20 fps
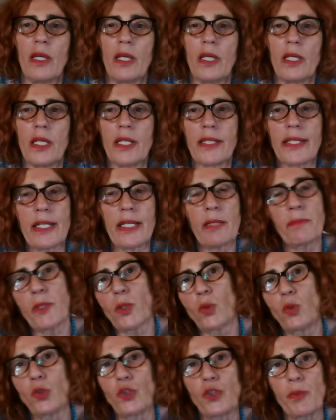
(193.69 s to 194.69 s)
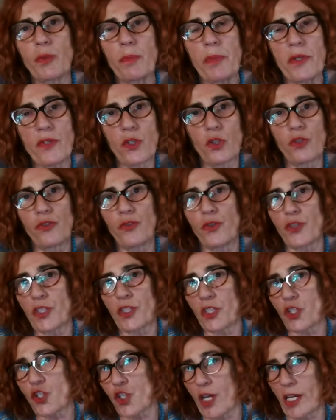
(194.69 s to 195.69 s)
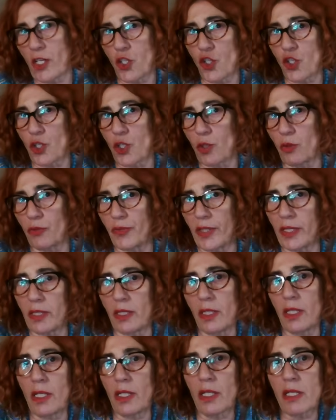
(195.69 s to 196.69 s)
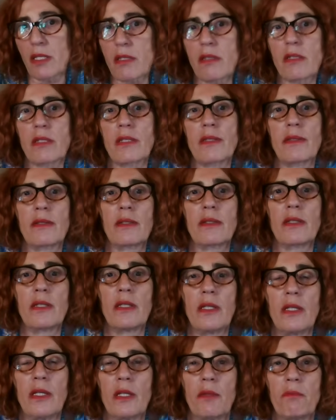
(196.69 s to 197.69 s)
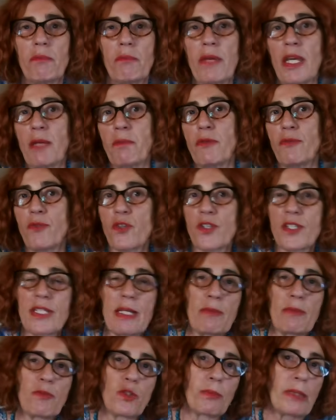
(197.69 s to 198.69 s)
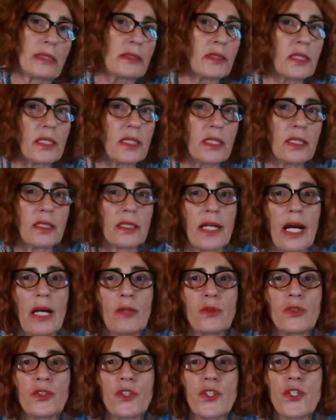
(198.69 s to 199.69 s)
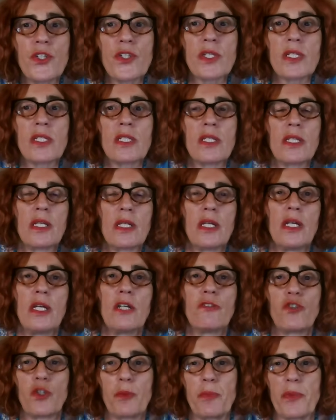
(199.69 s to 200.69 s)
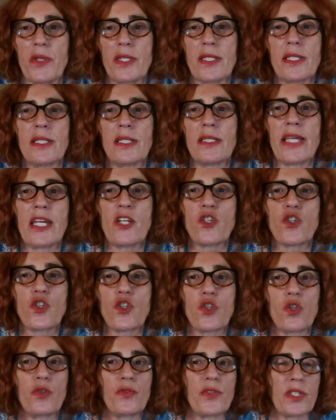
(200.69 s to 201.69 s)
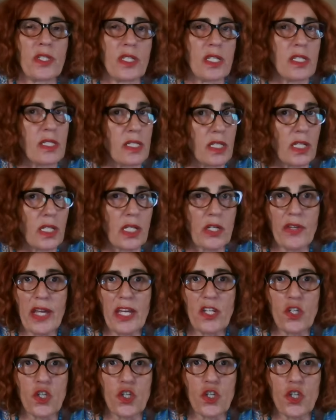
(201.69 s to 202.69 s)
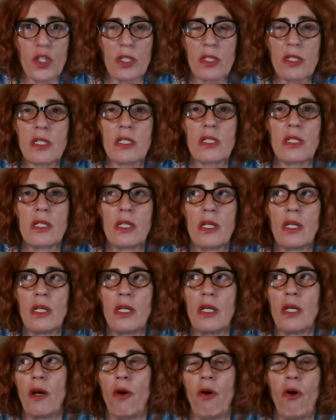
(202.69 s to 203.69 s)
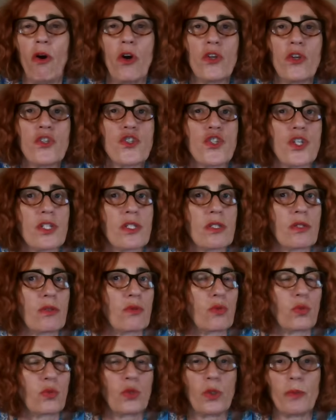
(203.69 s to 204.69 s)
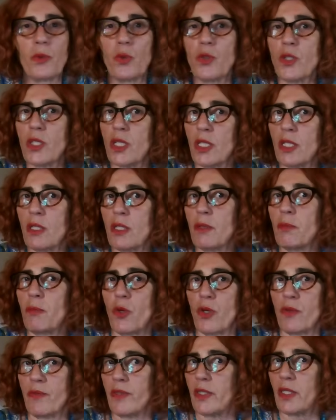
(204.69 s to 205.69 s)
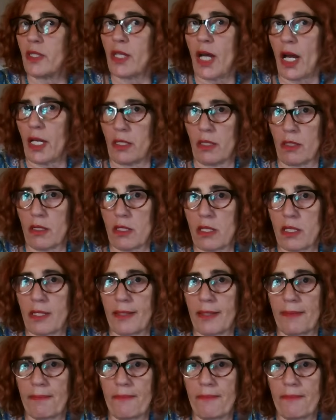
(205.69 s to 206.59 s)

It can be a good period for exchanging of ideas, maybe for some romantic encounters, for presentation of artistic creations, or just to communicate more with others.